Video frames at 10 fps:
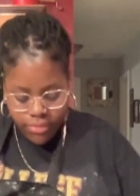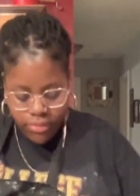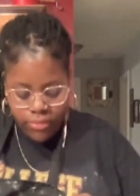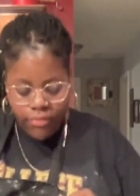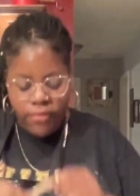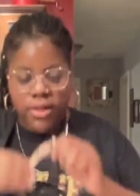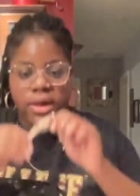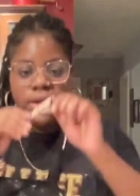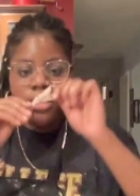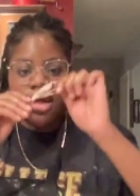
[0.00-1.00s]
Oof.
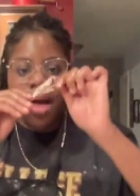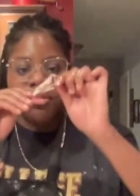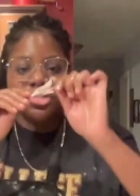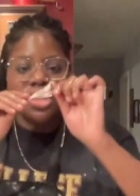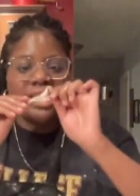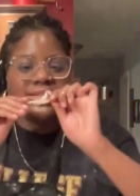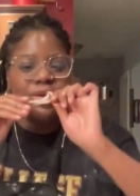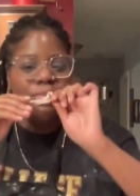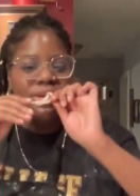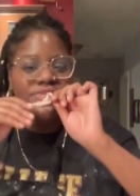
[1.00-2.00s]
I'm gonna just try this little
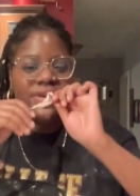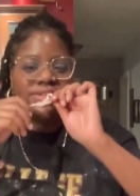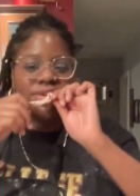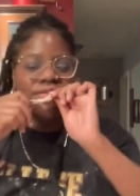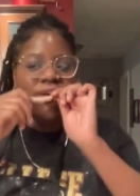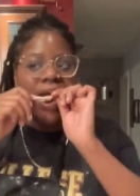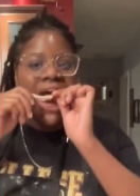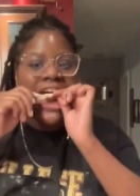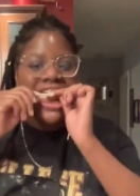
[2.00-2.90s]
piece first. They're very hot.